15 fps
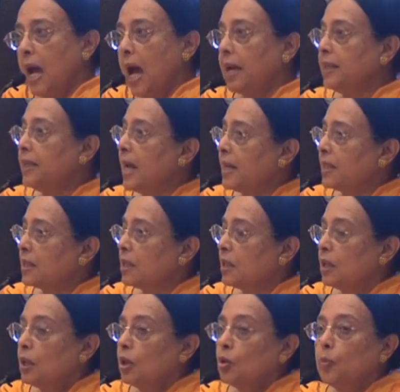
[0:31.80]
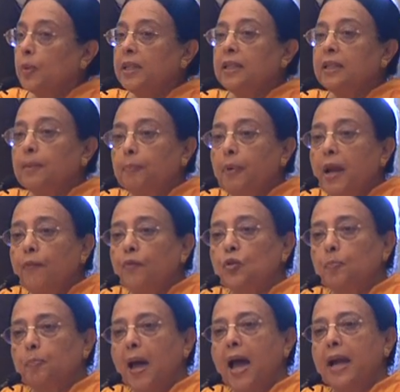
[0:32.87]
And yet, within the brief
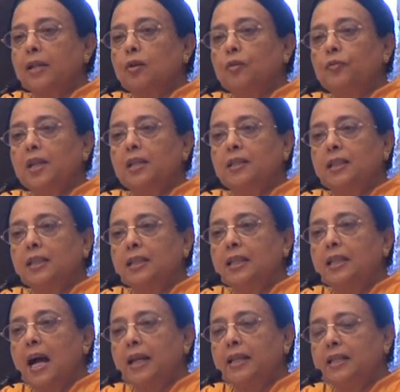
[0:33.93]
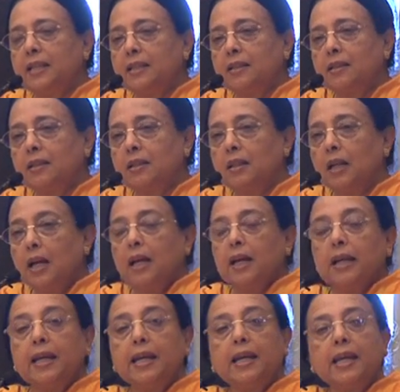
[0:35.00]
span of these 39 years,
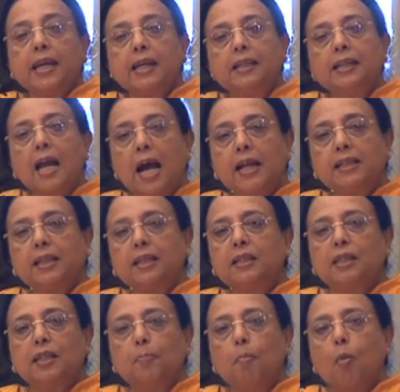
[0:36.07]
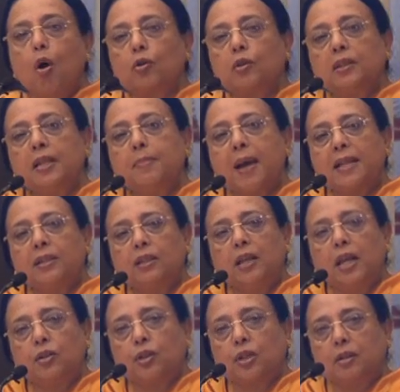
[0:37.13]
he ignited the moral
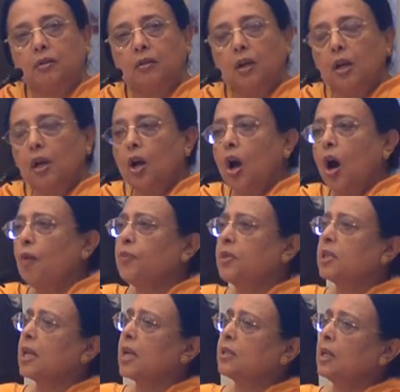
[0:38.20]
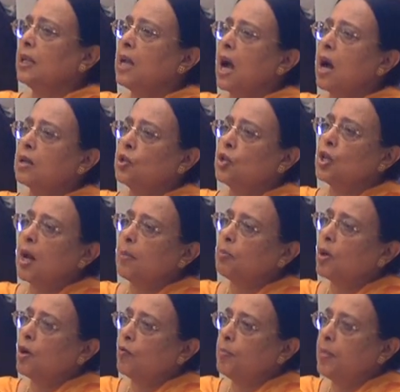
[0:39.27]
imagination of such a large
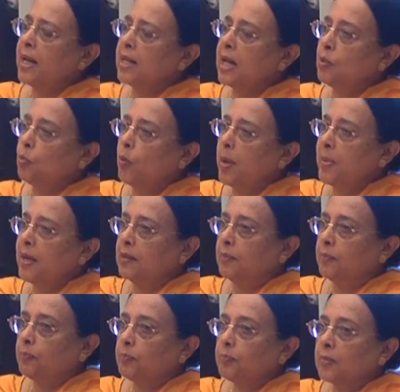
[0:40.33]
number of men and women